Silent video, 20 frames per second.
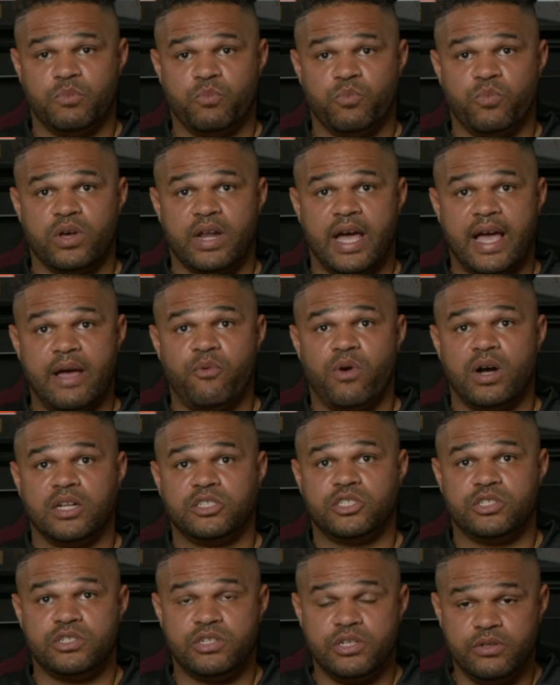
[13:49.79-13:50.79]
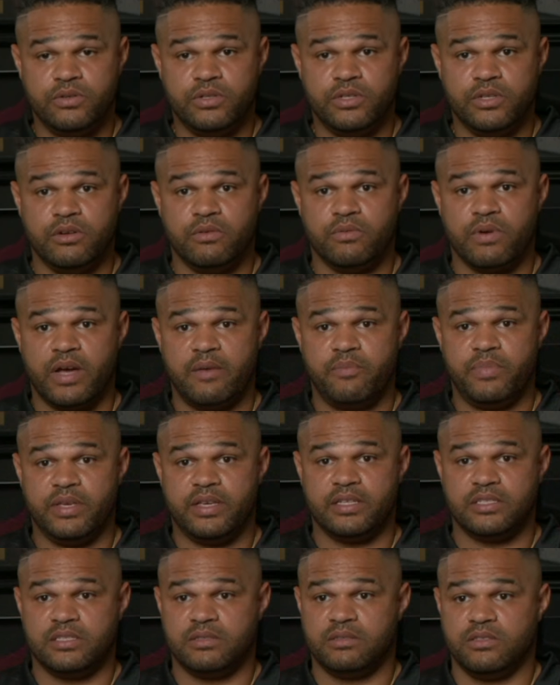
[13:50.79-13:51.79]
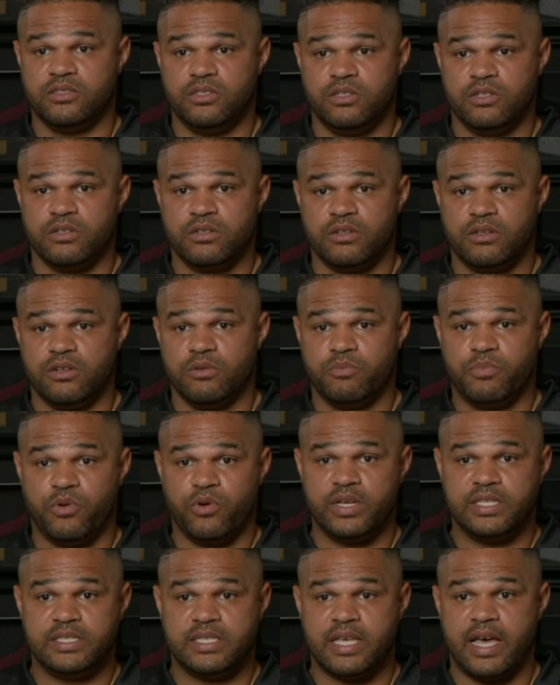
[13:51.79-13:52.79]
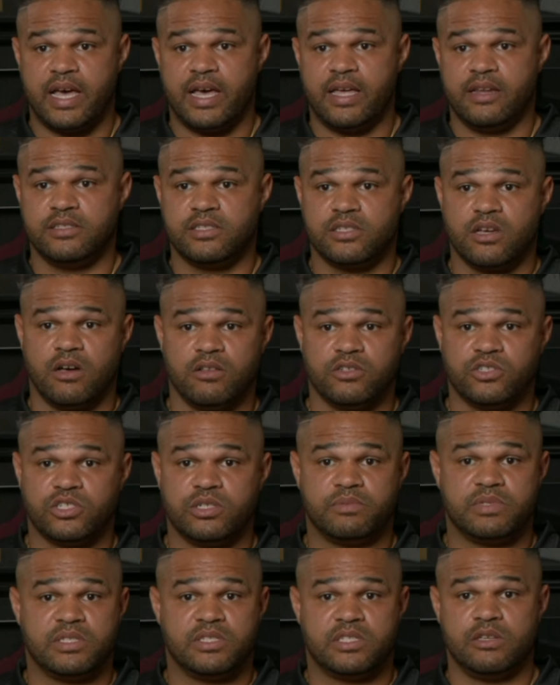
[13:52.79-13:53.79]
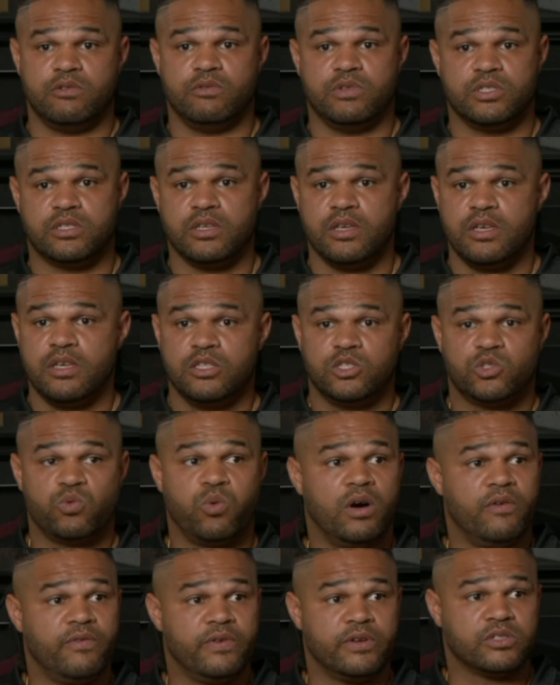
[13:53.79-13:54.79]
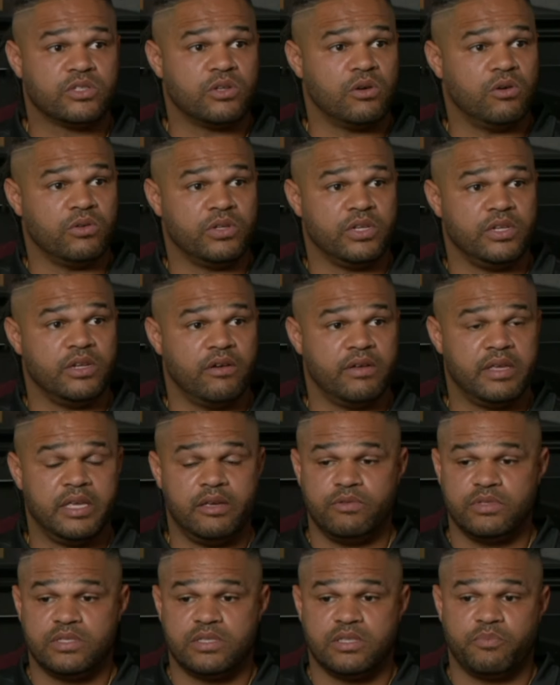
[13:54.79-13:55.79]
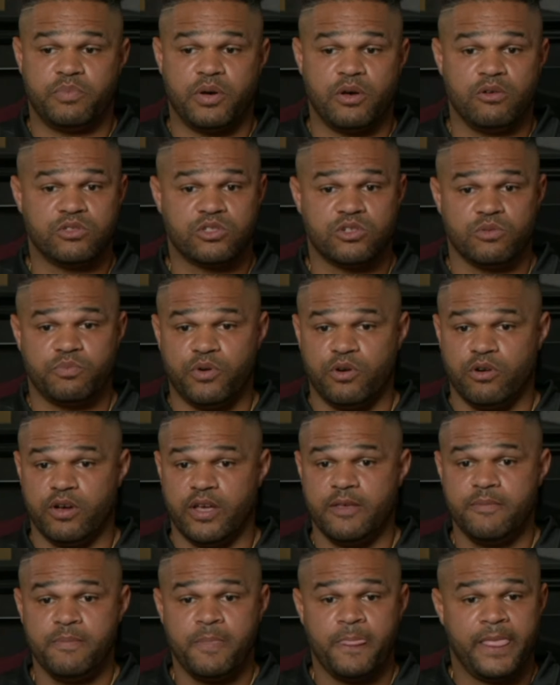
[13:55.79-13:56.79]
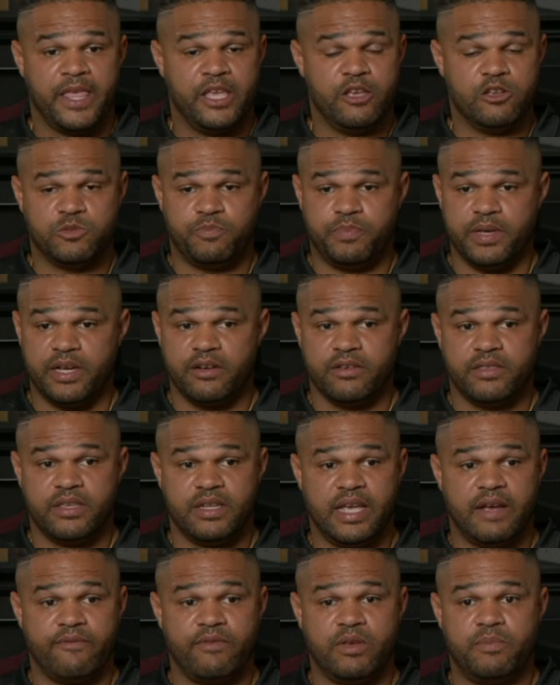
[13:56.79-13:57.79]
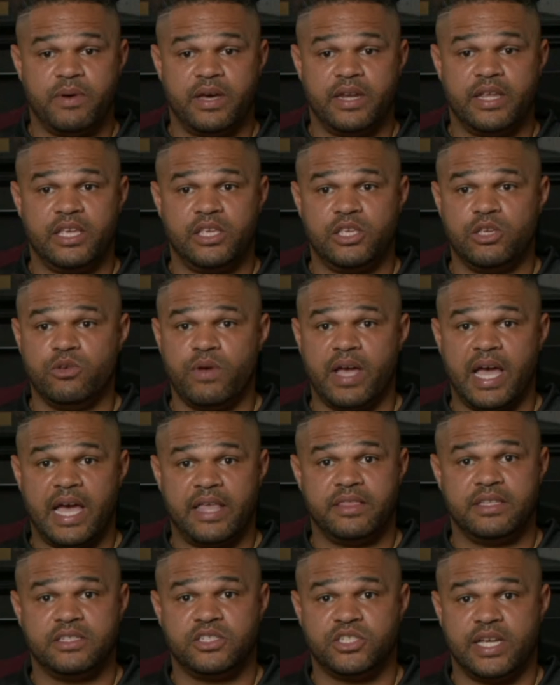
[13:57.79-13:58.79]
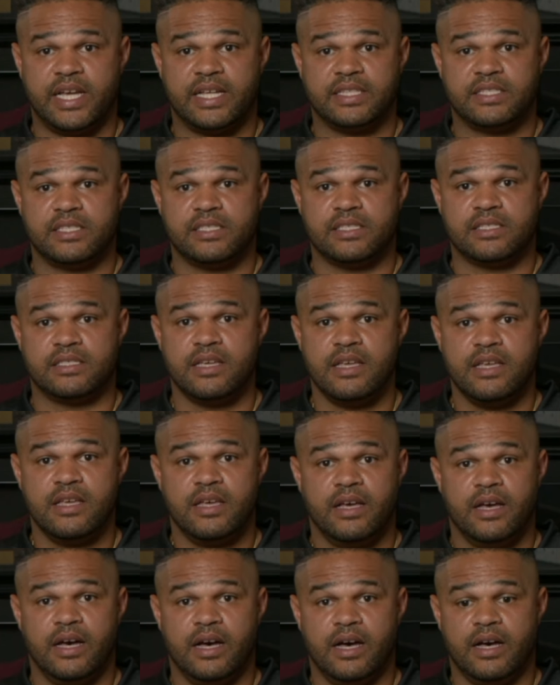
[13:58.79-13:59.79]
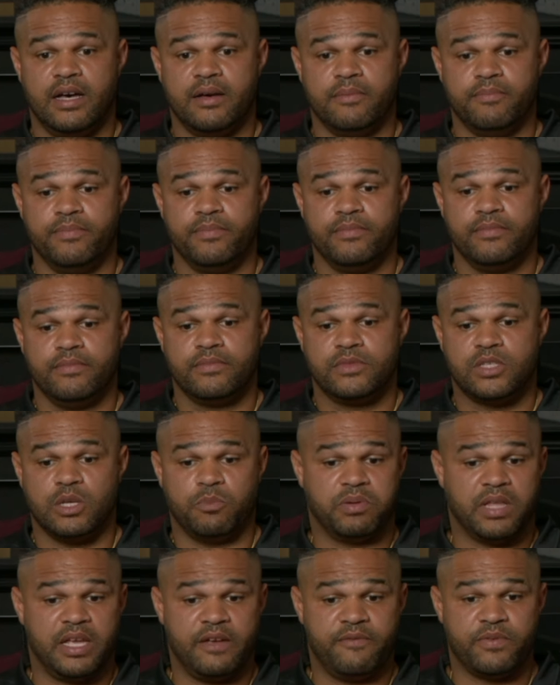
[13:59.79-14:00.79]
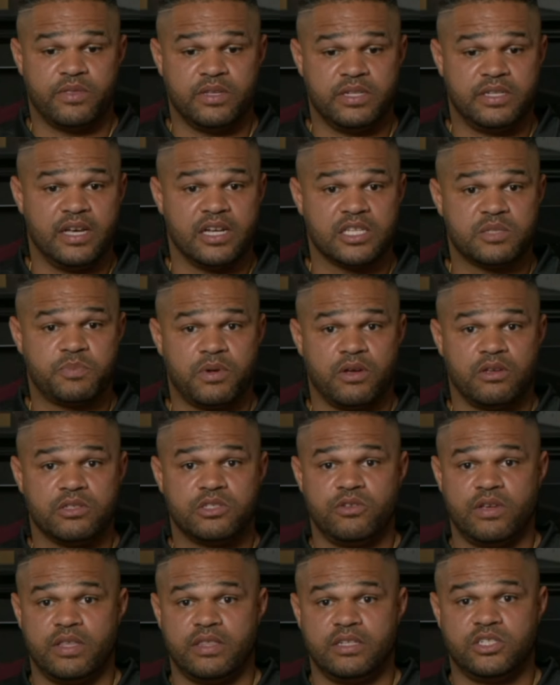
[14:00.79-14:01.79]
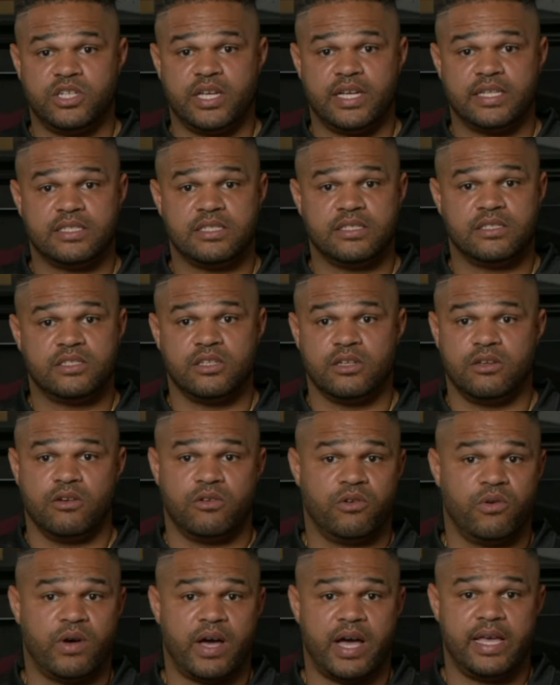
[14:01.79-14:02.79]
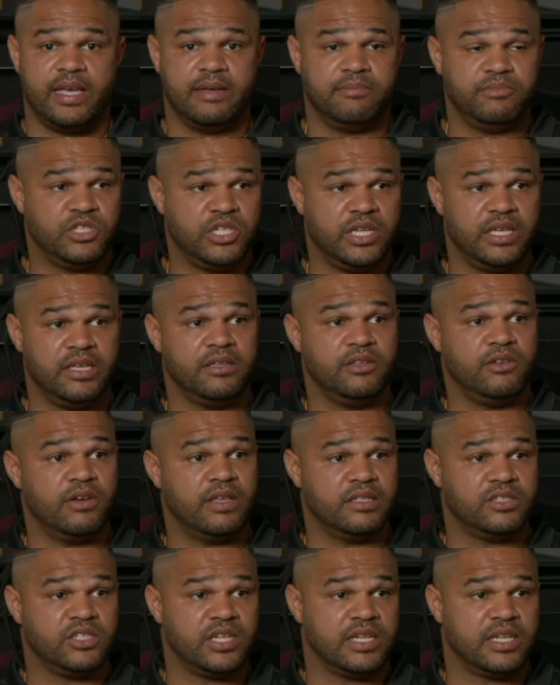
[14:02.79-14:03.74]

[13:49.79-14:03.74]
what I watched you do, right? Because your boy's had scholarships since he was 12 years old. You know, he was the poster boy. He was bigger than everybody. You had the chances to play for the Ducks, but also you had the chances to go to IMG. You had the